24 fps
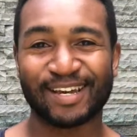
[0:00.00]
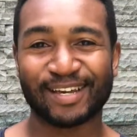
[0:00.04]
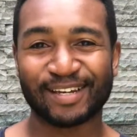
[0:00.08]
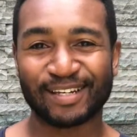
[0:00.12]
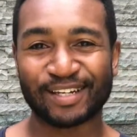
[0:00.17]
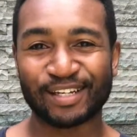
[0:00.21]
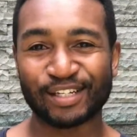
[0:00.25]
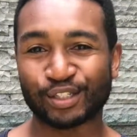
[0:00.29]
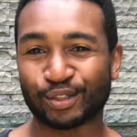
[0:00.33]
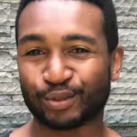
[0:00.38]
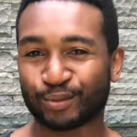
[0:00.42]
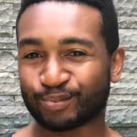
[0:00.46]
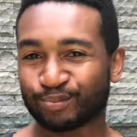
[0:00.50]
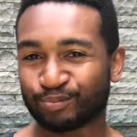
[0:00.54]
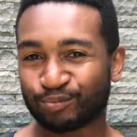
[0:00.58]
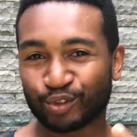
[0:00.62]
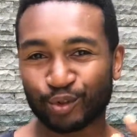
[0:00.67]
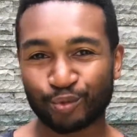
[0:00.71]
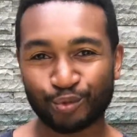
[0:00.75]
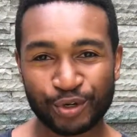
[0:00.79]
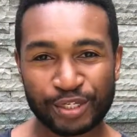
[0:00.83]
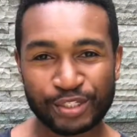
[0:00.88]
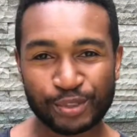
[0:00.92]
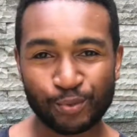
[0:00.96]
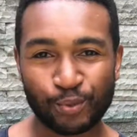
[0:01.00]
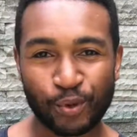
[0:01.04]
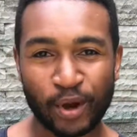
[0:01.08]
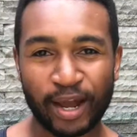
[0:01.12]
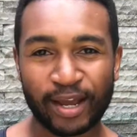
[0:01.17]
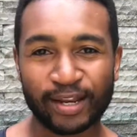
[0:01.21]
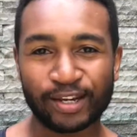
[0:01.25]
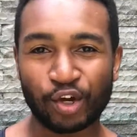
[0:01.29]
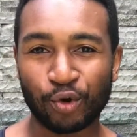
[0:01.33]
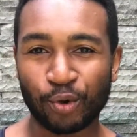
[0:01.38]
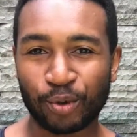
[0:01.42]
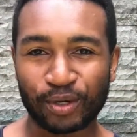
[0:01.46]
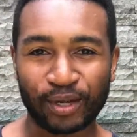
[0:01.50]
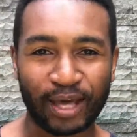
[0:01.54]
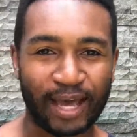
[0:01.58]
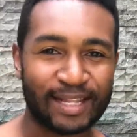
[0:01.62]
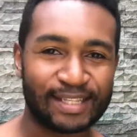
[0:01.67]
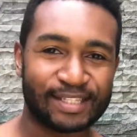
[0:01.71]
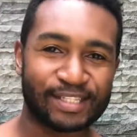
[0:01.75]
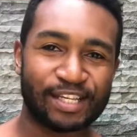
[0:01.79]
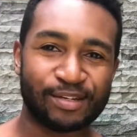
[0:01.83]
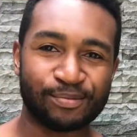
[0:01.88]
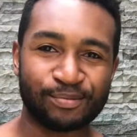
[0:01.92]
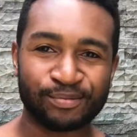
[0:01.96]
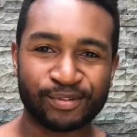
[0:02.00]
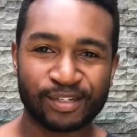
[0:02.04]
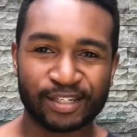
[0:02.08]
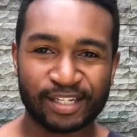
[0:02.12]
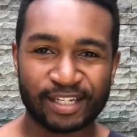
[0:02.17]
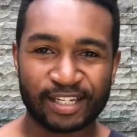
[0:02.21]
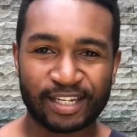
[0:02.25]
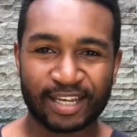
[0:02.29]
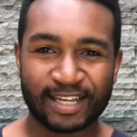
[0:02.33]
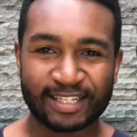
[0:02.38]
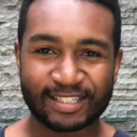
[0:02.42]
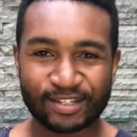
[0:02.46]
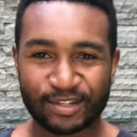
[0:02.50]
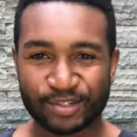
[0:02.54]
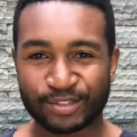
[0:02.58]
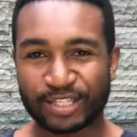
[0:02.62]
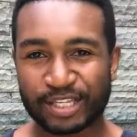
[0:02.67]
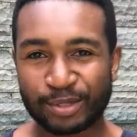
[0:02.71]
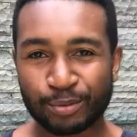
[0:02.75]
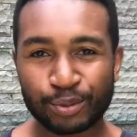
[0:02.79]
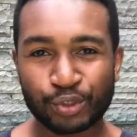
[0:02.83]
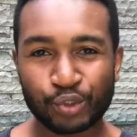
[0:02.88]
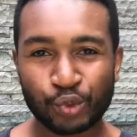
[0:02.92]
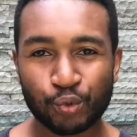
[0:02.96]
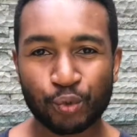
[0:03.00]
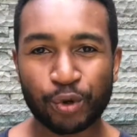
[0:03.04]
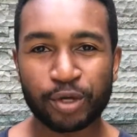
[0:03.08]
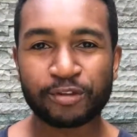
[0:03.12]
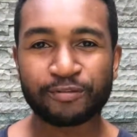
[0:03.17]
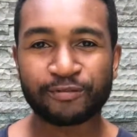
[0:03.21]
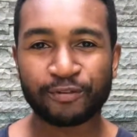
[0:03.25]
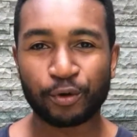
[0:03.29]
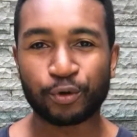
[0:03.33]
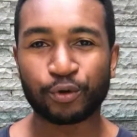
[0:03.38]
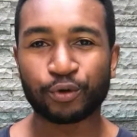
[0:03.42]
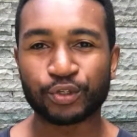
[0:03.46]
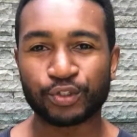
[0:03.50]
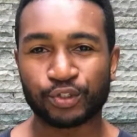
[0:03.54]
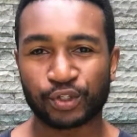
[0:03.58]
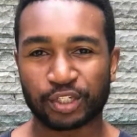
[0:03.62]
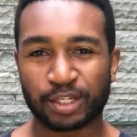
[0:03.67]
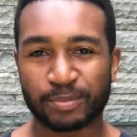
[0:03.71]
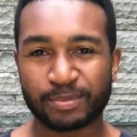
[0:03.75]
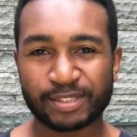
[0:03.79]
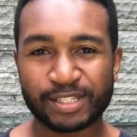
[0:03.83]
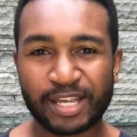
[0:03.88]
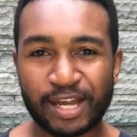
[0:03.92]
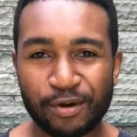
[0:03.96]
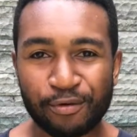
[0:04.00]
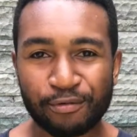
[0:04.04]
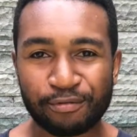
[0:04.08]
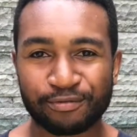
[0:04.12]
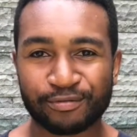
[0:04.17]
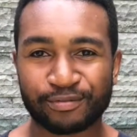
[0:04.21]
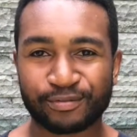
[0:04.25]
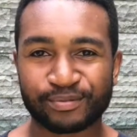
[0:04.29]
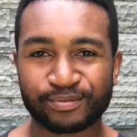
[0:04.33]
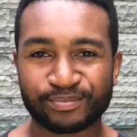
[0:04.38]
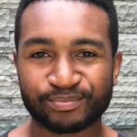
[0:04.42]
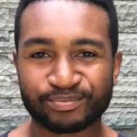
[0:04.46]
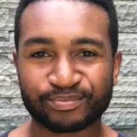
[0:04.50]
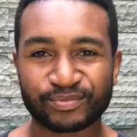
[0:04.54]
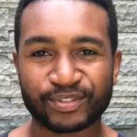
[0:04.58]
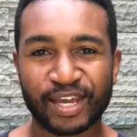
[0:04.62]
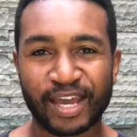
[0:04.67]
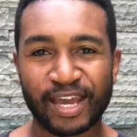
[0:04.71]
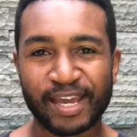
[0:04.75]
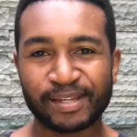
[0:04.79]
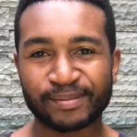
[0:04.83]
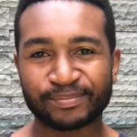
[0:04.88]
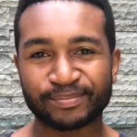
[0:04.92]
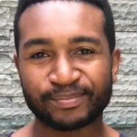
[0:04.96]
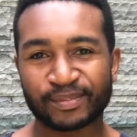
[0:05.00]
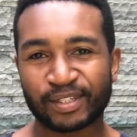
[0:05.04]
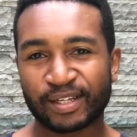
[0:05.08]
Because the reason why no one liked him is because he was always focused on himself, okay?